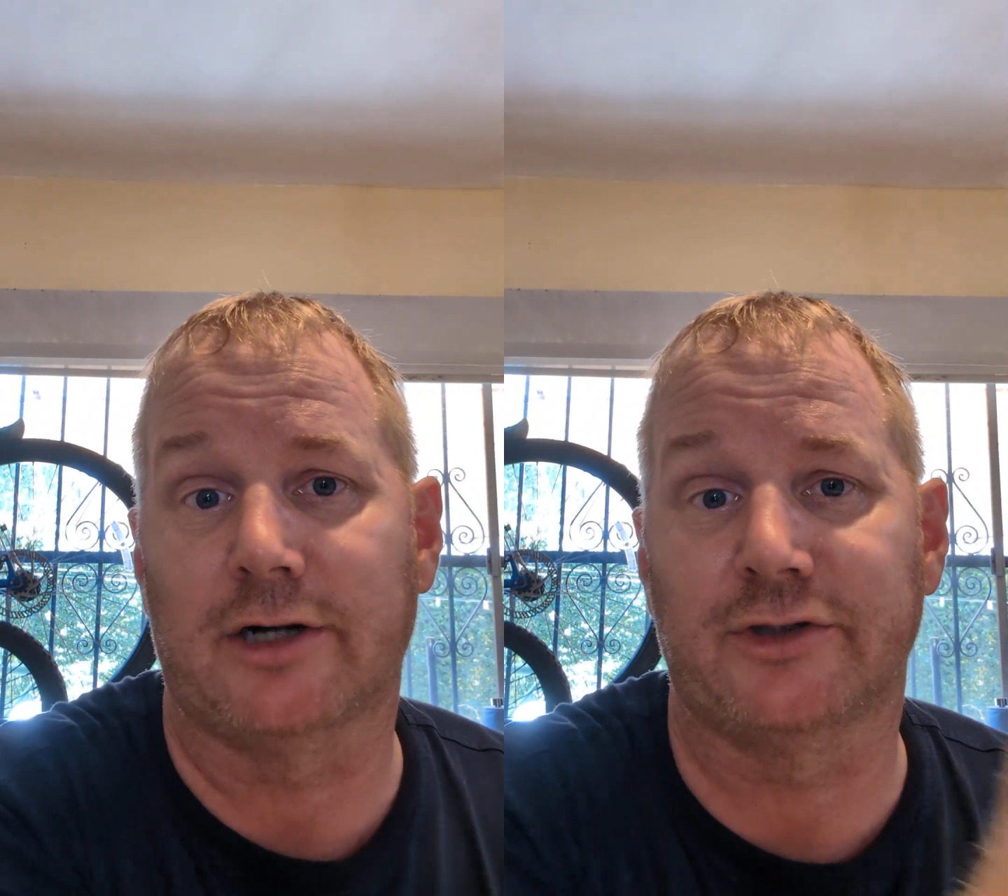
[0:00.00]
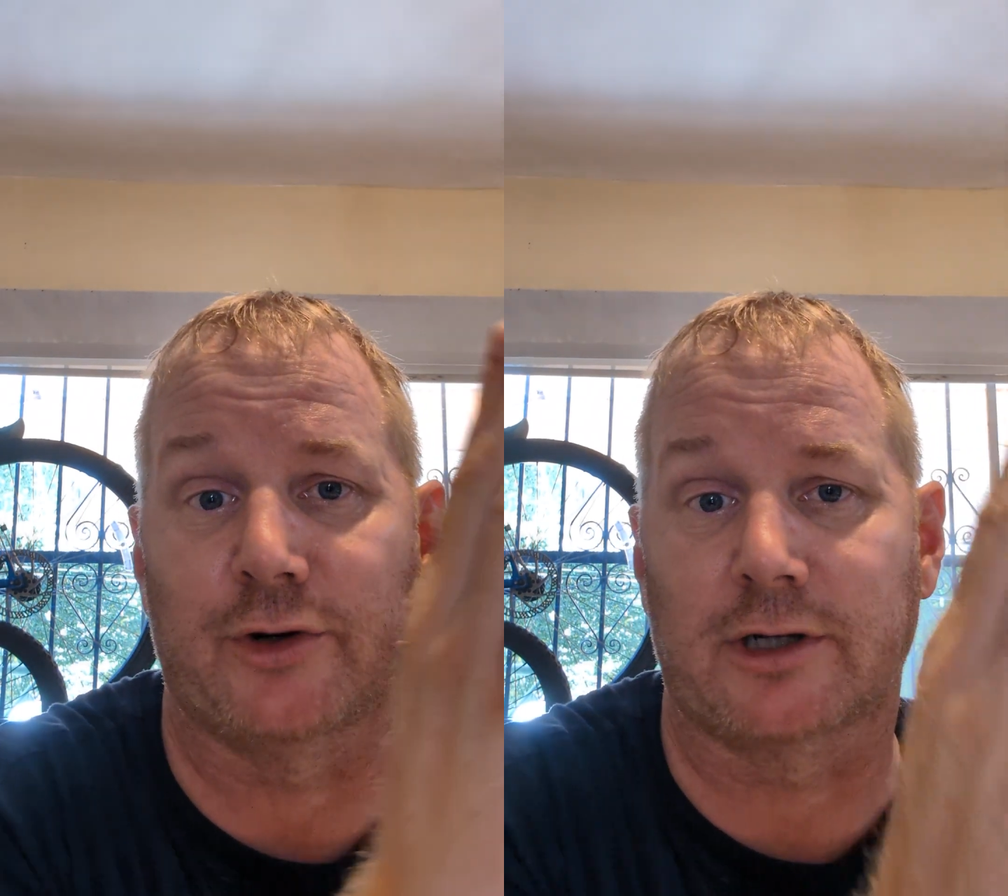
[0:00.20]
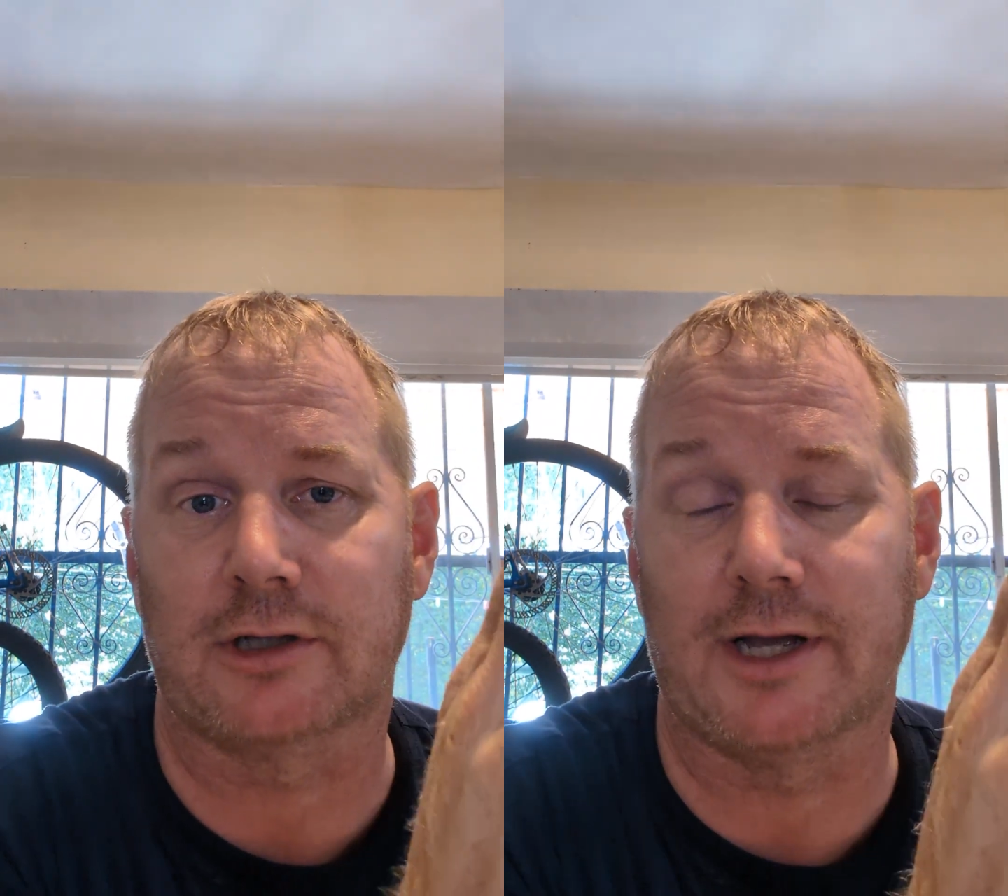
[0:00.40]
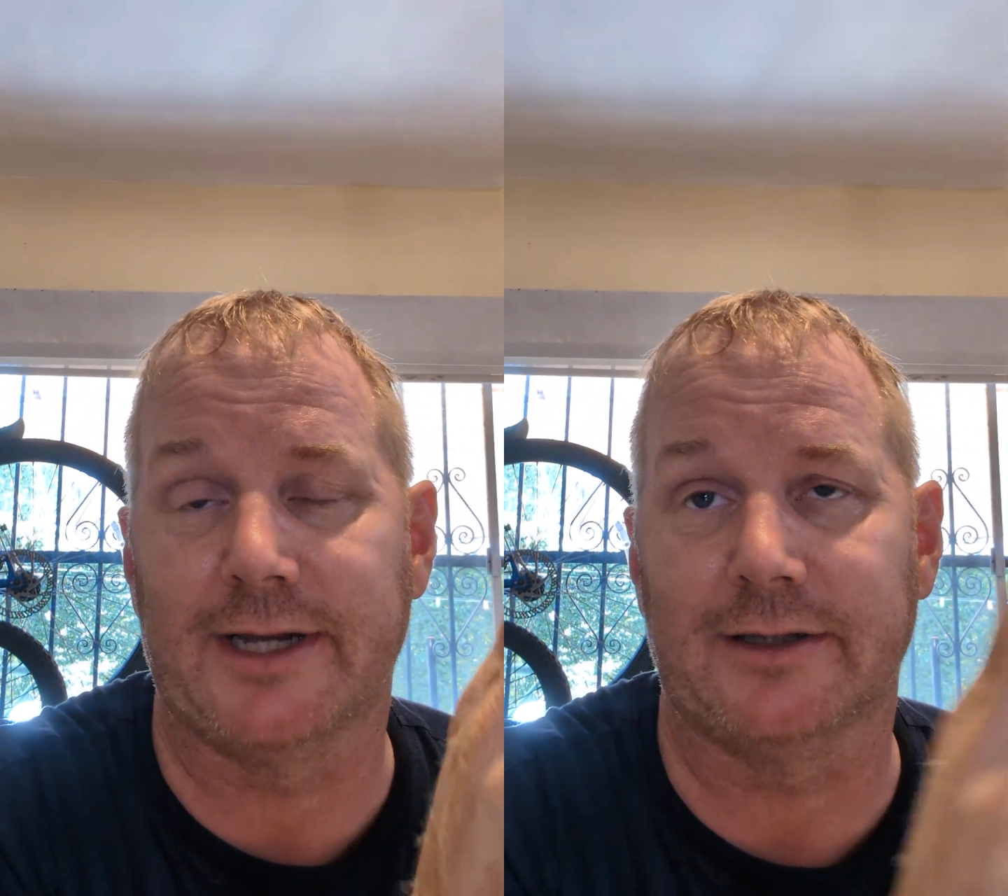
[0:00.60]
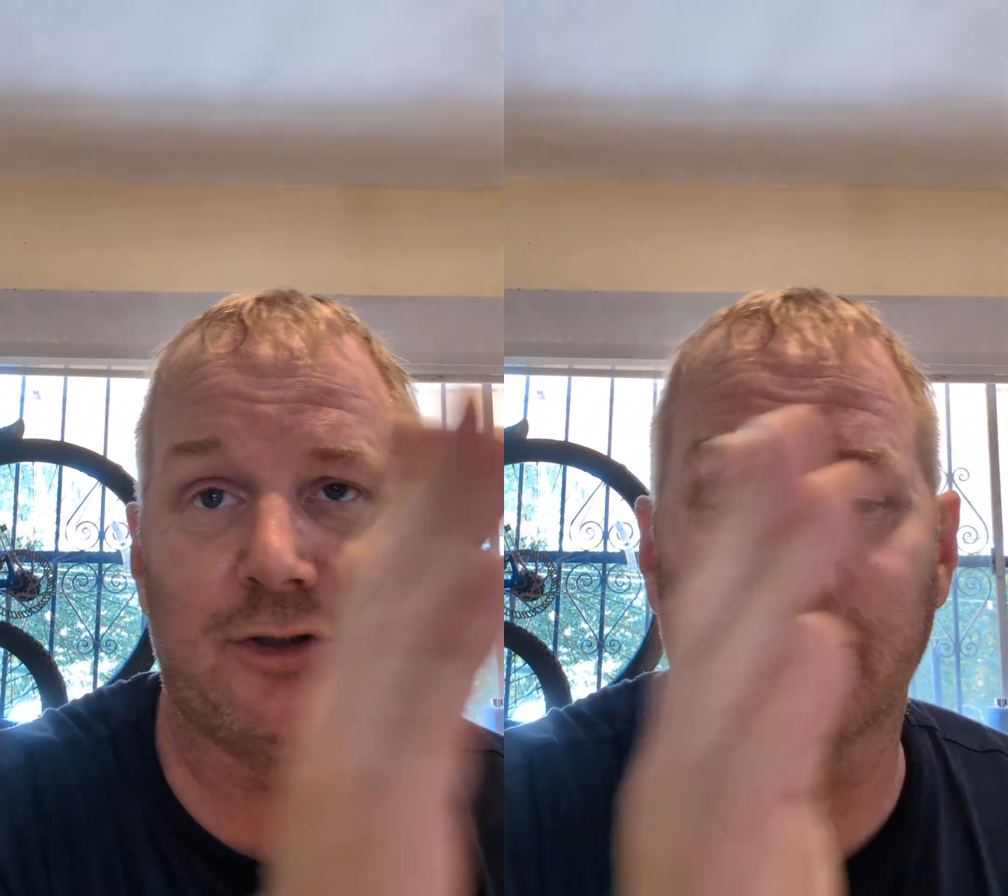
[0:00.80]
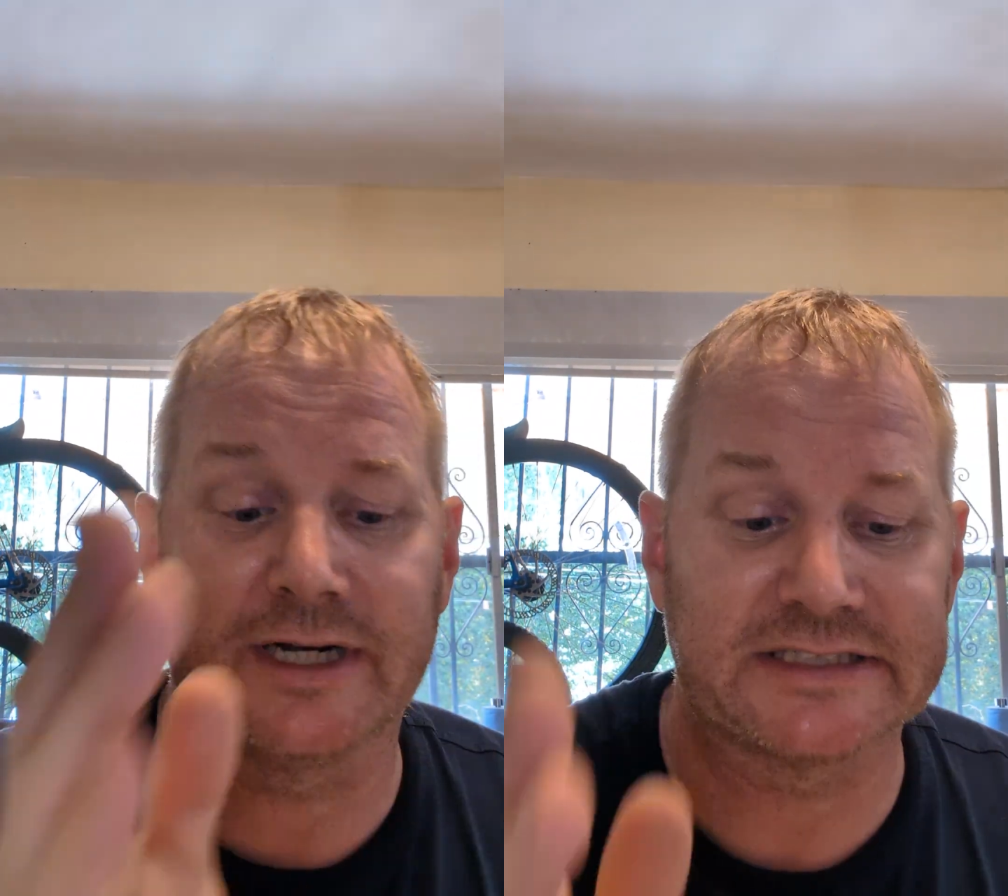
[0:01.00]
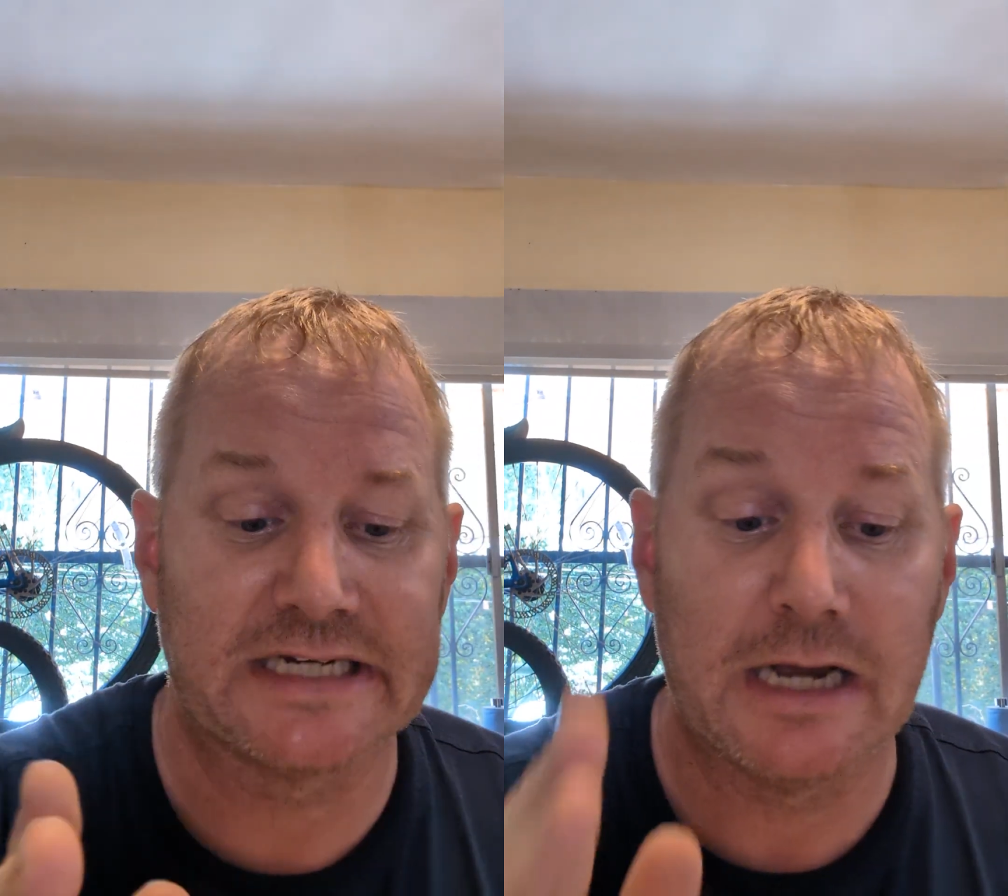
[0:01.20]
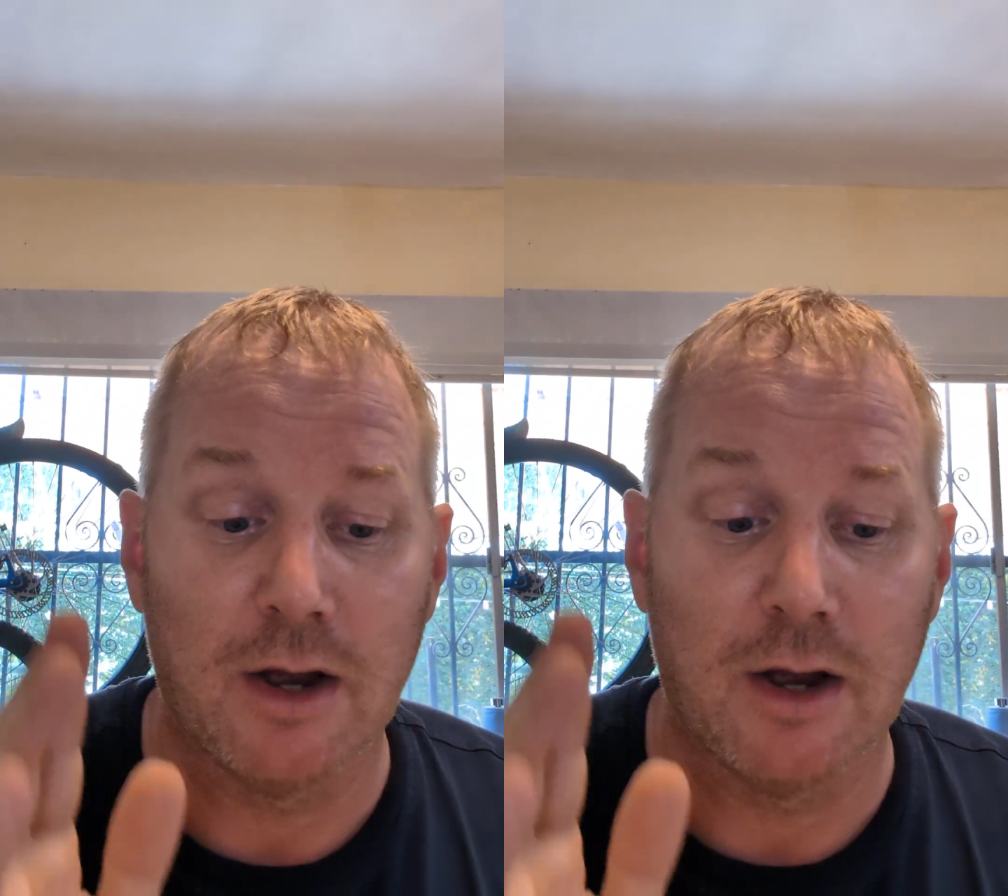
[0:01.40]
to our client to us.